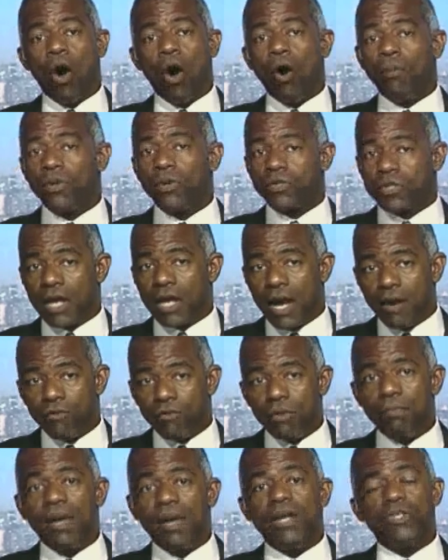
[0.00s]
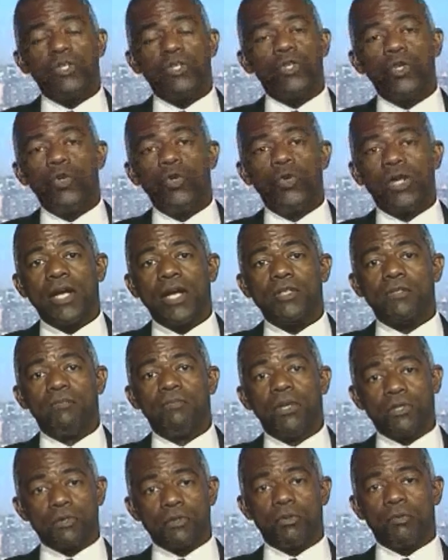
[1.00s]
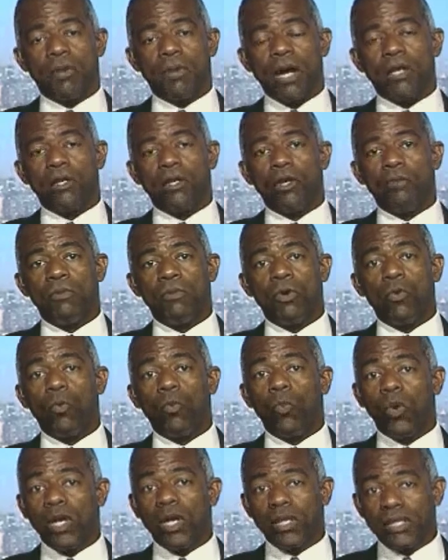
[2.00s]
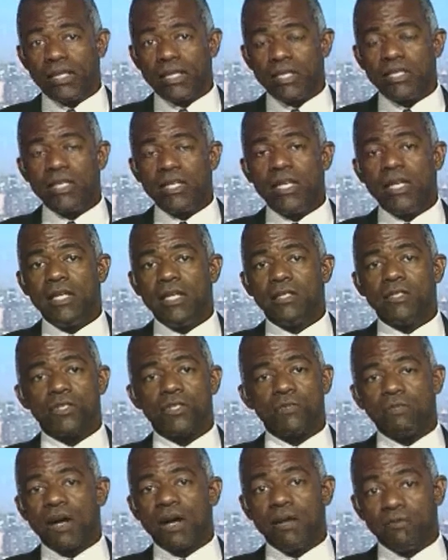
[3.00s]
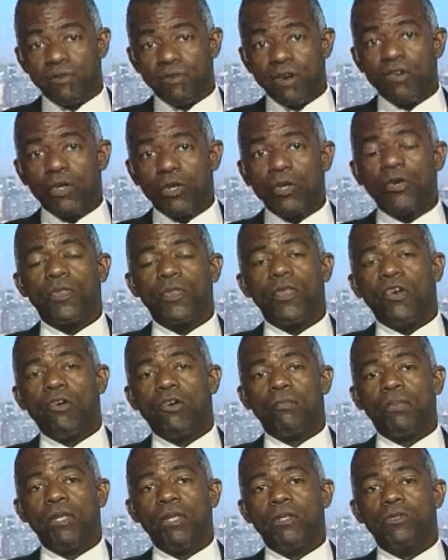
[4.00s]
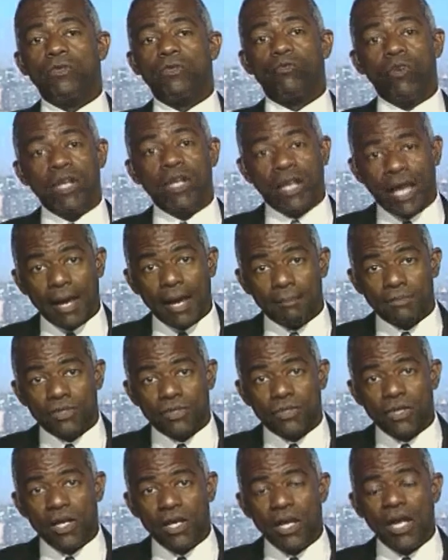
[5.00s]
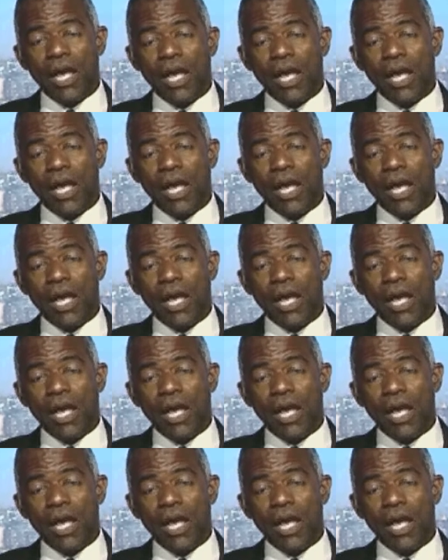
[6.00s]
Almost every patient who gets multiple myeloma will indeed, despite very good therapies, relapse.